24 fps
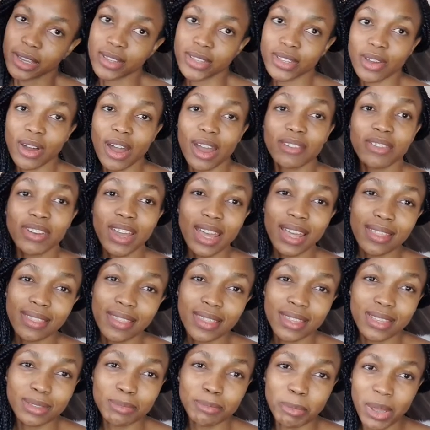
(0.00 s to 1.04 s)
so I've had
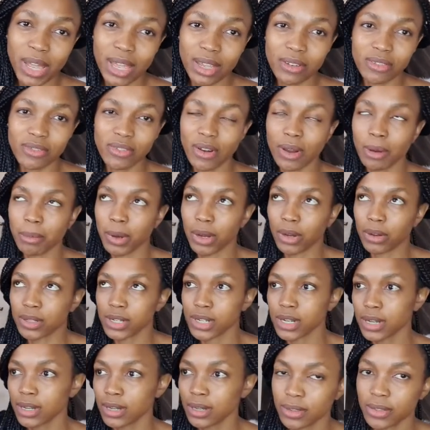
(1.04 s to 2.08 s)
this bag for about
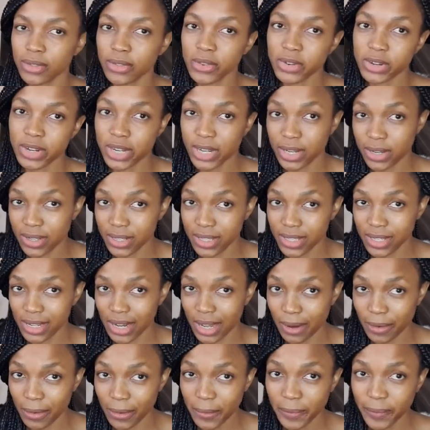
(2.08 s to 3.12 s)
3 years
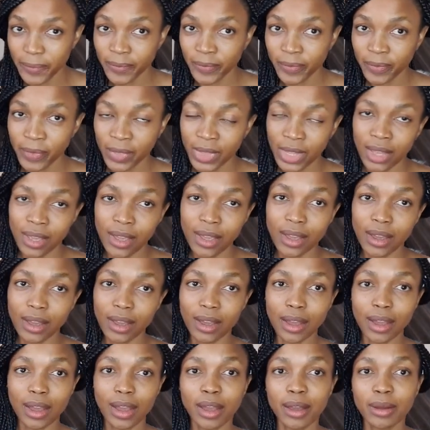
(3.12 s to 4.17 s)
now.
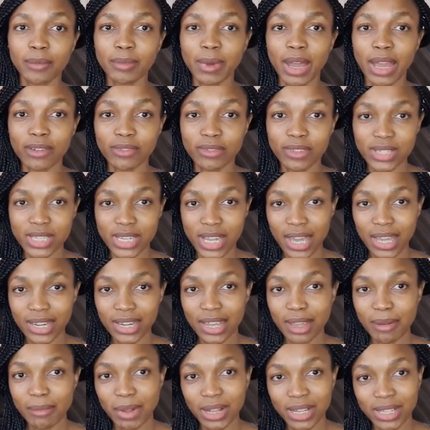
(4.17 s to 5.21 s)
I've done a
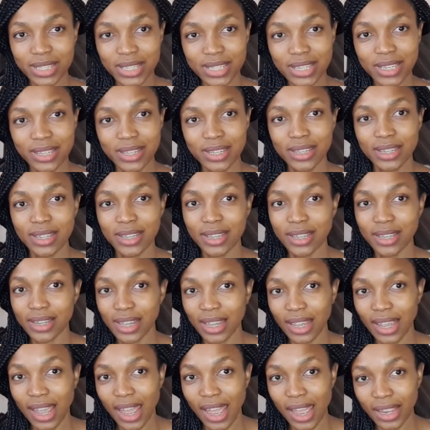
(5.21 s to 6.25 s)
multi-day
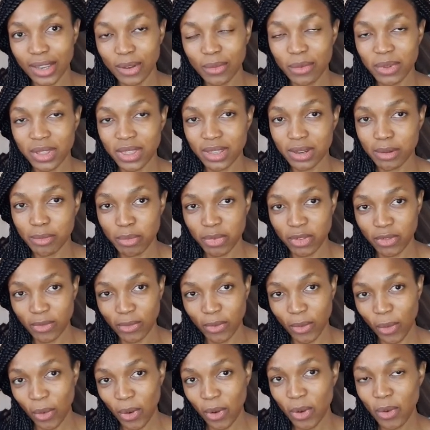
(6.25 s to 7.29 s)
hike with it
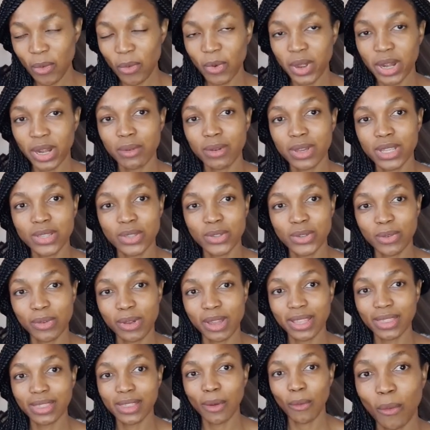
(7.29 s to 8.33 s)
before when I was
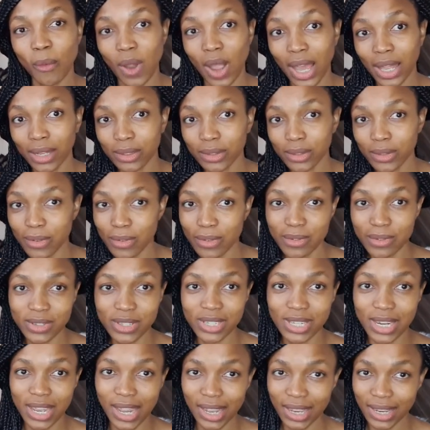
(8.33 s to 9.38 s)
doing the Wild
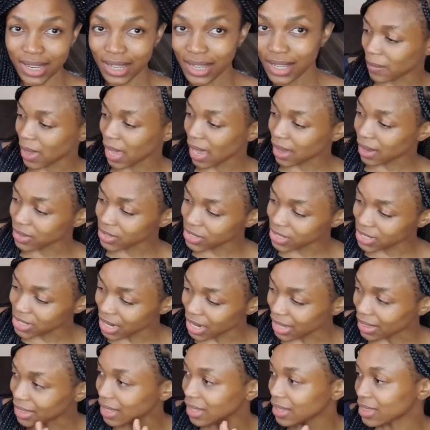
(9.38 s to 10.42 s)
Coast hike. And
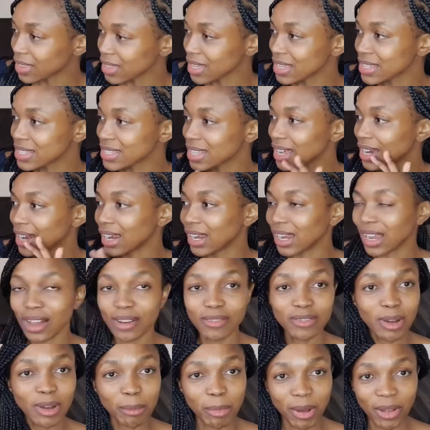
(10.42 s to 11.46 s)
the things that I love
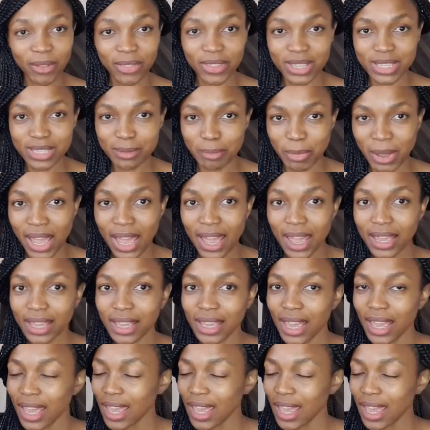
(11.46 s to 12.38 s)
about this bag,